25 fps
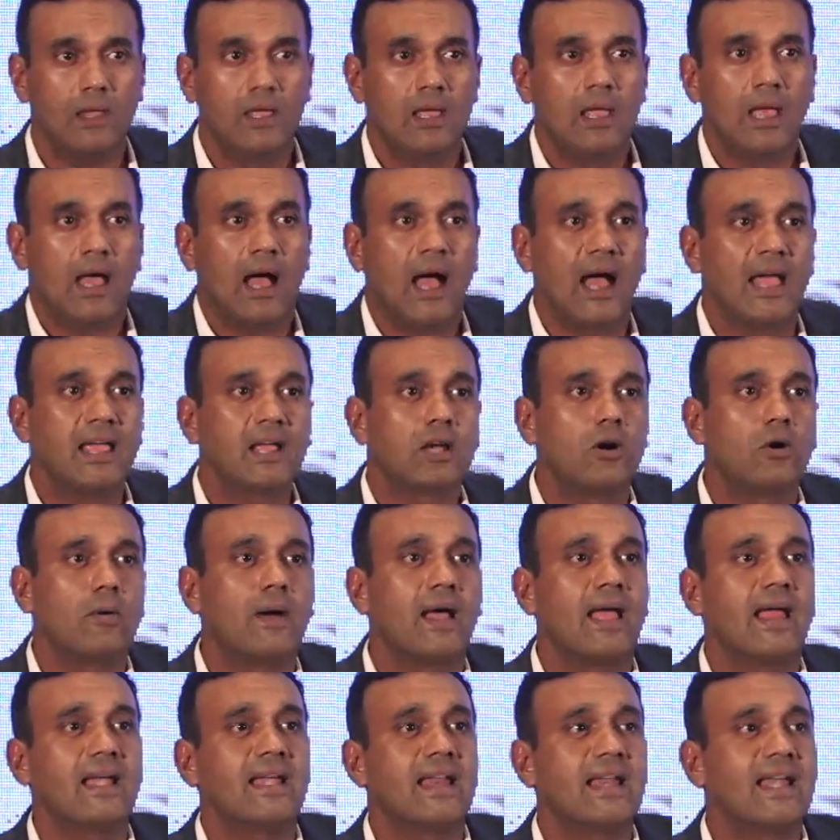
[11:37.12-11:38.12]
I go
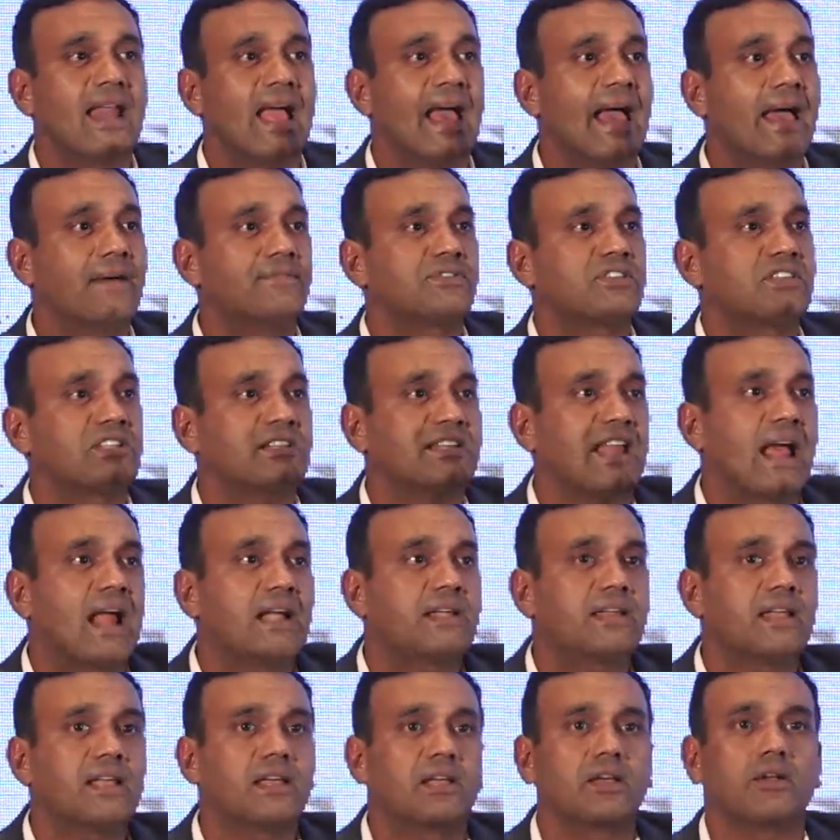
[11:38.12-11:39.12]
ahead and have
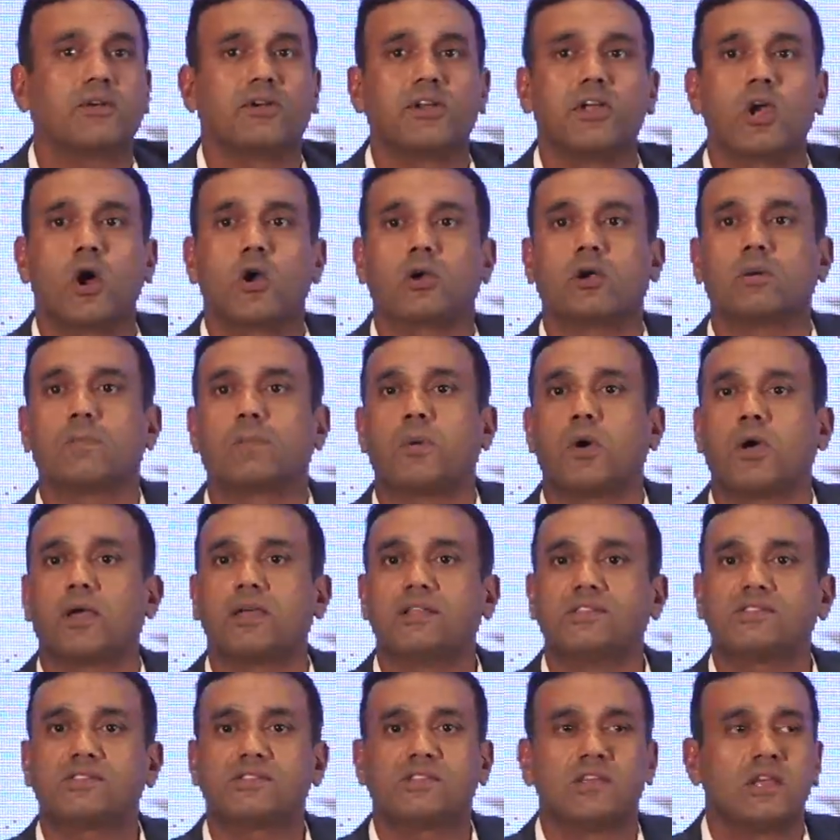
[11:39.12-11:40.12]
static reorder
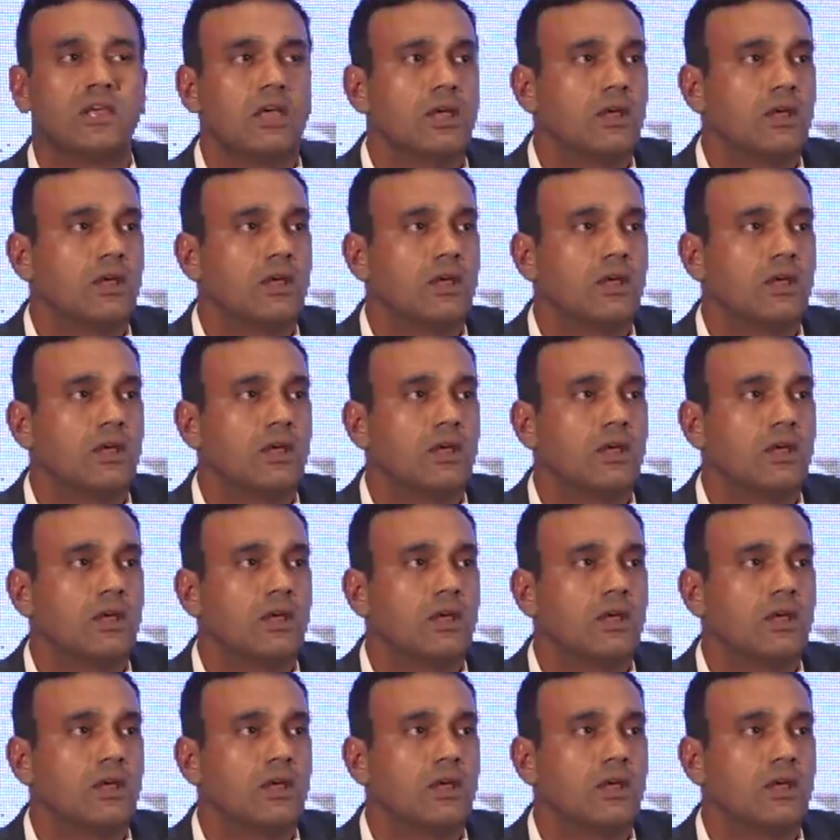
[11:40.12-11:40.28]
points,